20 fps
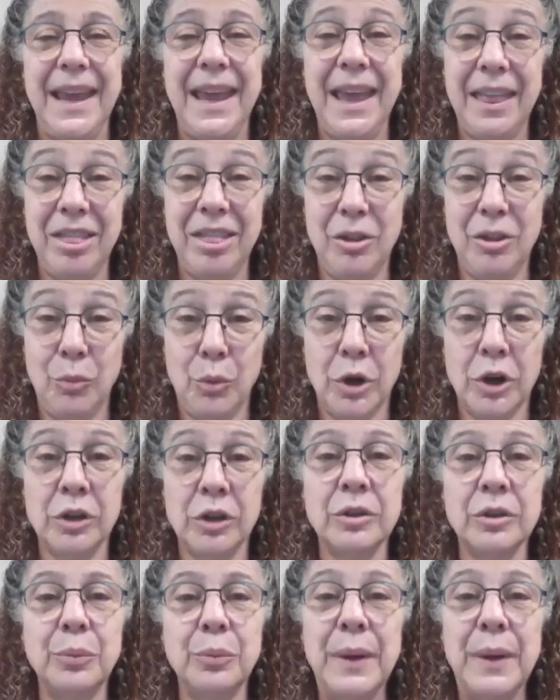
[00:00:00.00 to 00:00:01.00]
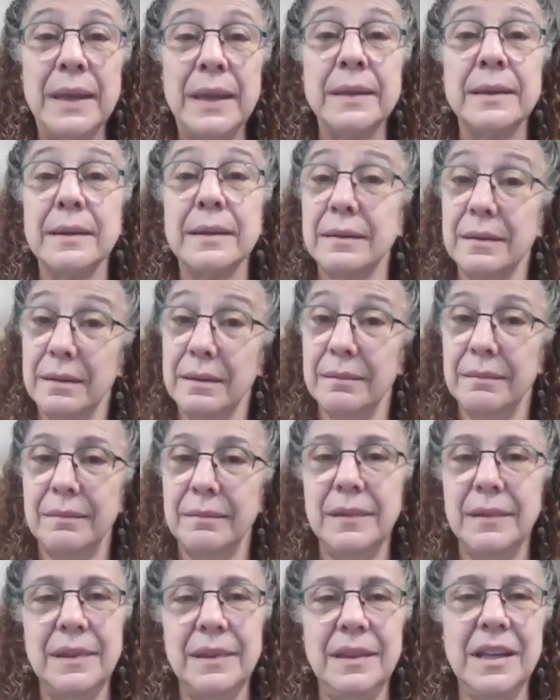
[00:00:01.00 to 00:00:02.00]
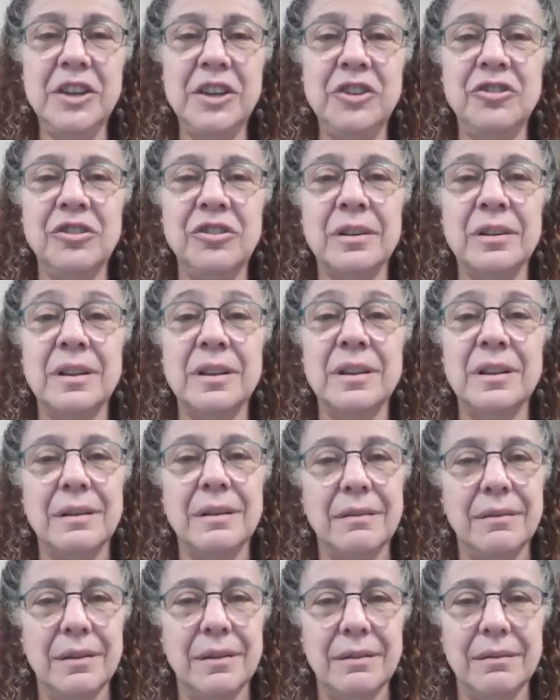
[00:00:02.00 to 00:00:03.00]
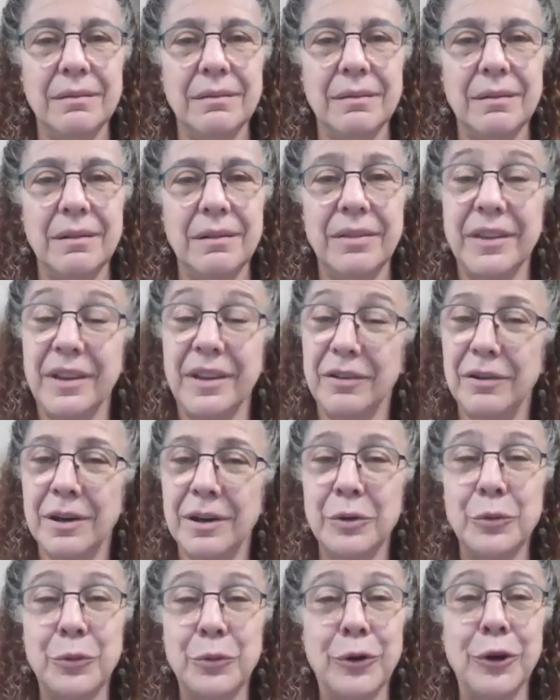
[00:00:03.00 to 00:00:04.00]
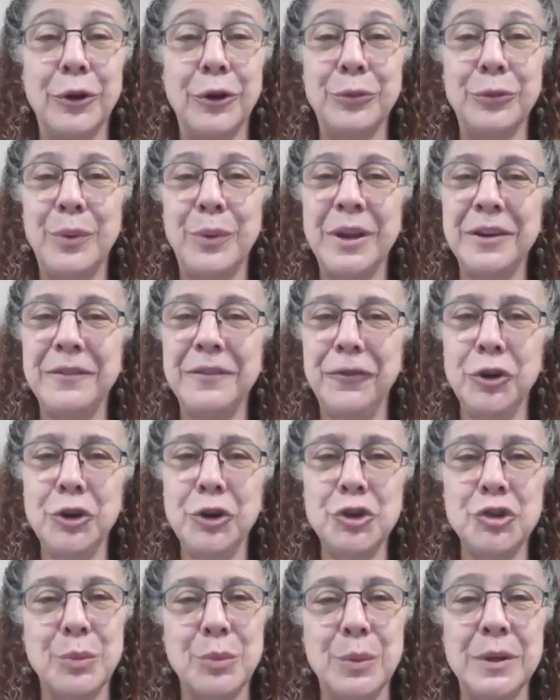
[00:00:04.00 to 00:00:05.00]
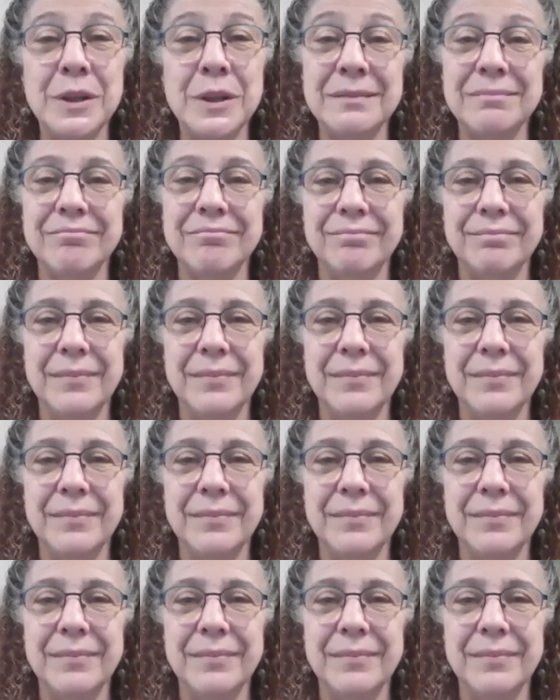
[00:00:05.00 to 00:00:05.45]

The world went digital. The art world went virtual.